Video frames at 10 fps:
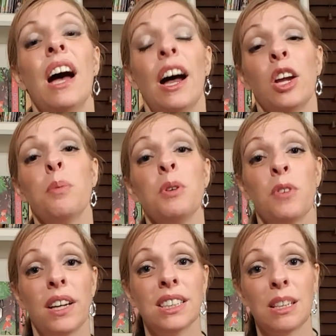I hope you
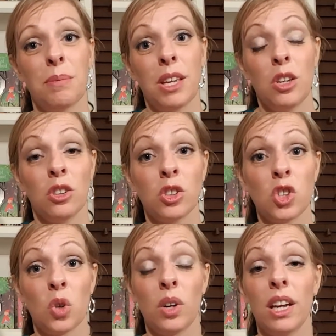find some that you'll
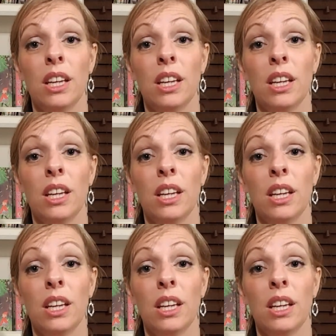enjoy,